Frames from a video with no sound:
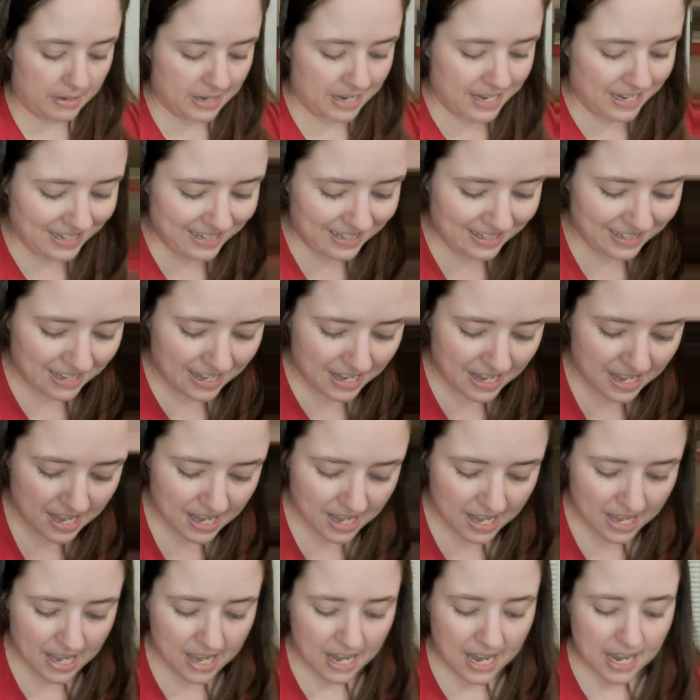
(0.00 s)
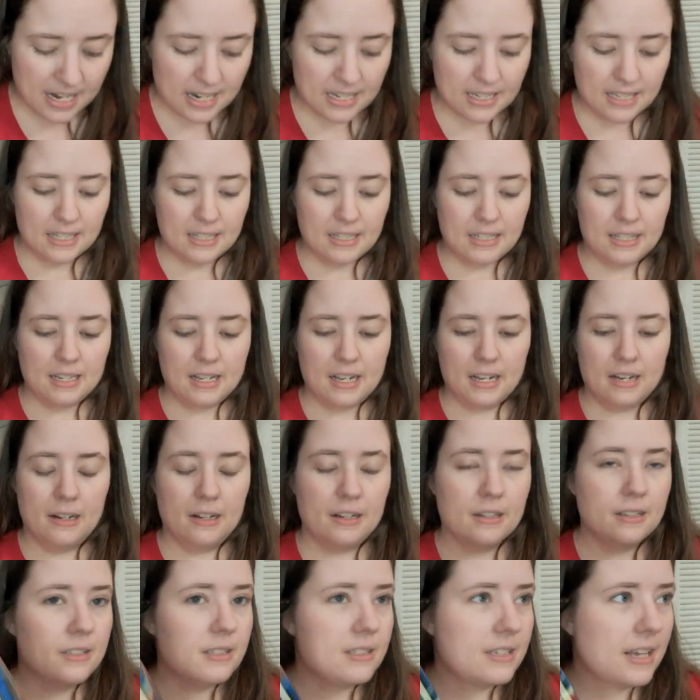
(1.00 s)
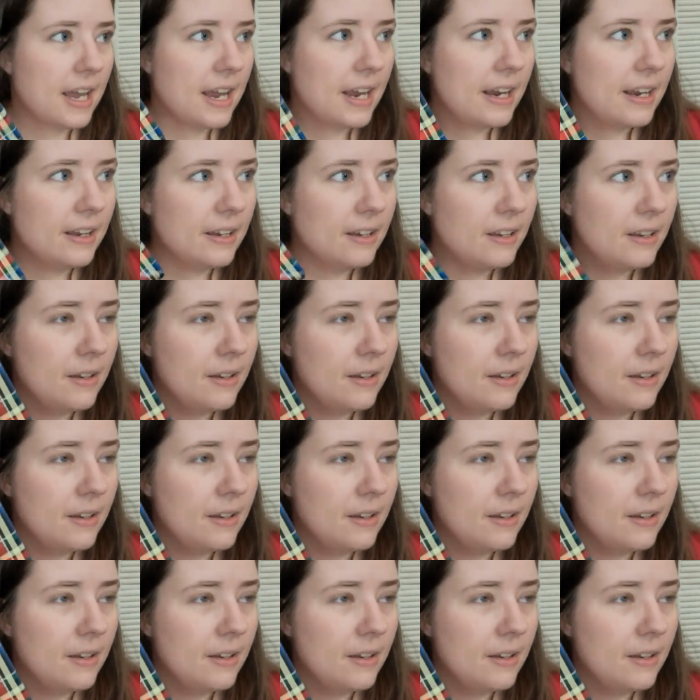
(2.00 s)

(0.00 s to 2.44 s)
It doesn't uh, say.